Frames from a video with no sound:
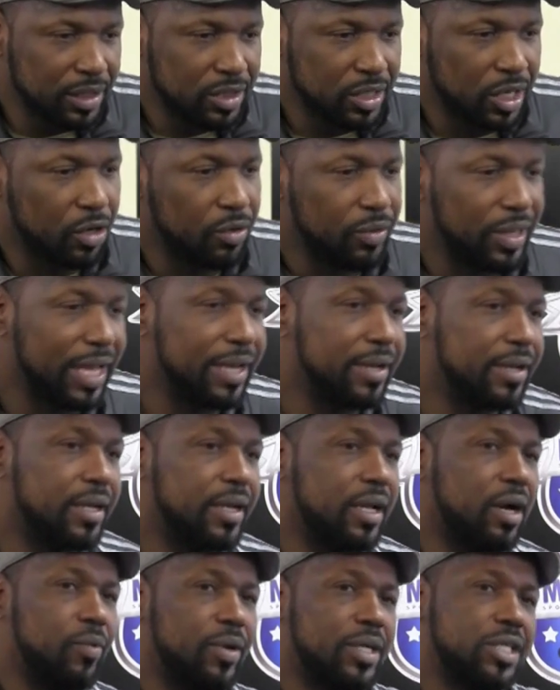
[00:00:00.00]
So
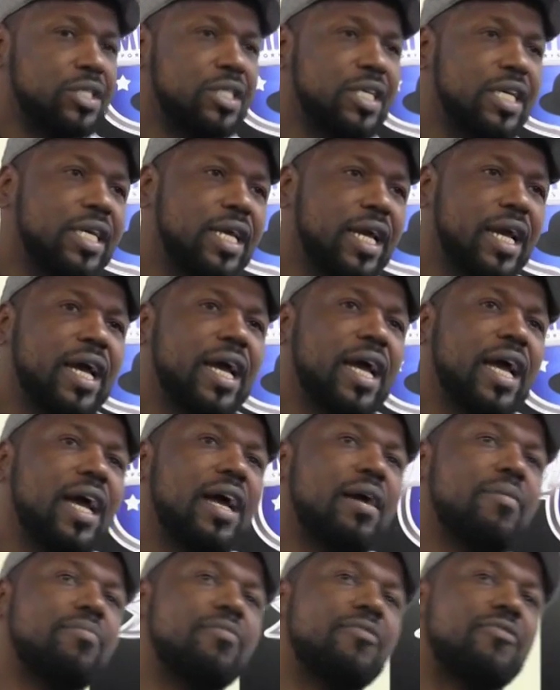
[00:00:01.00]
then I went to see
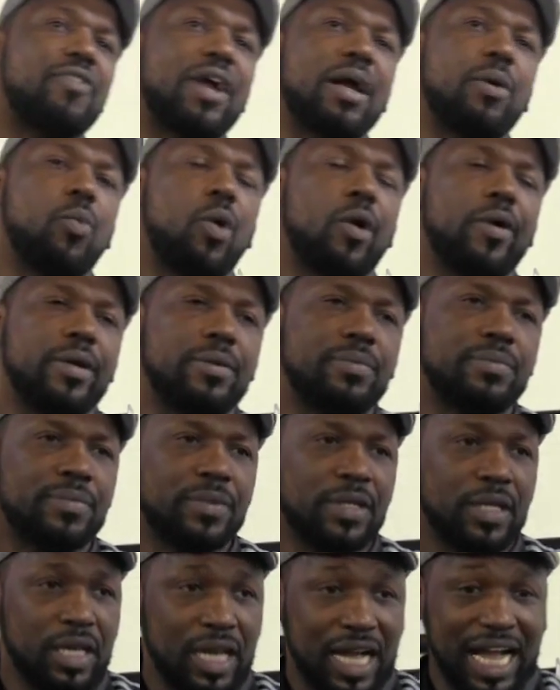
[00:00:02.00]
Frank Warren.
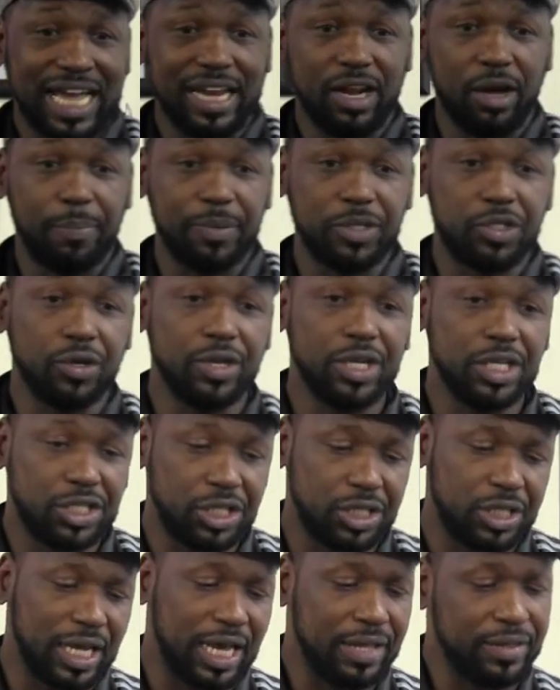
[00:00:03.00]
I had the
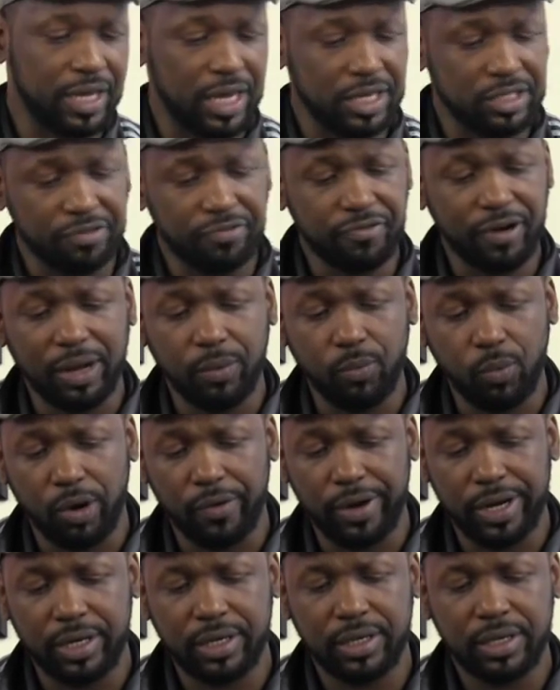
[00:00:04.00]
opportunity to either go to Frank
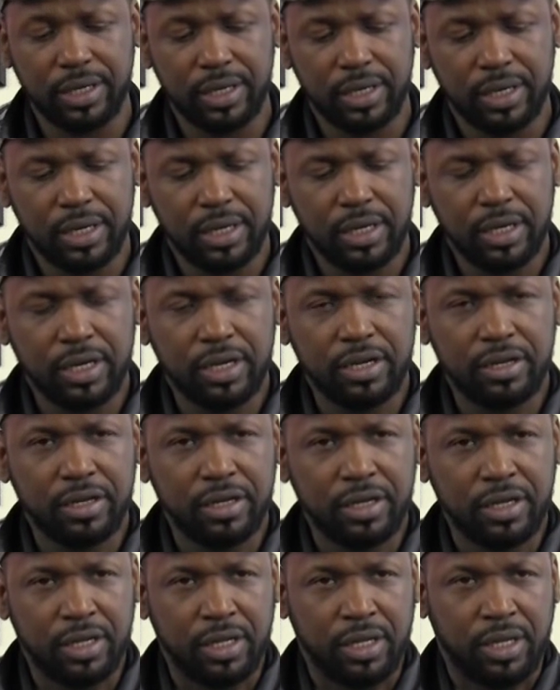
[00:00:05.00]
Warren,
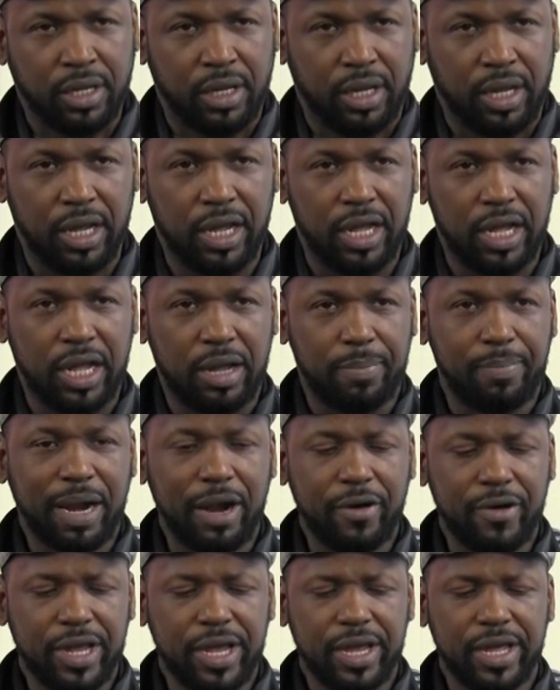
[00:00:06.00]

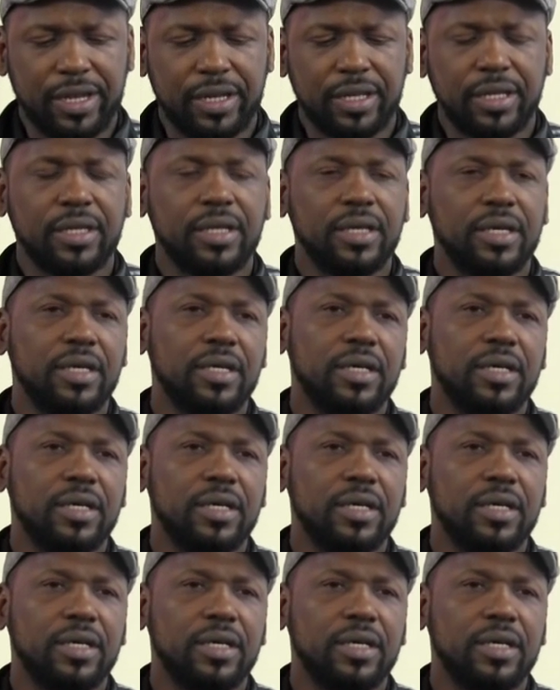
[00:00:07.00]
Barry Earn,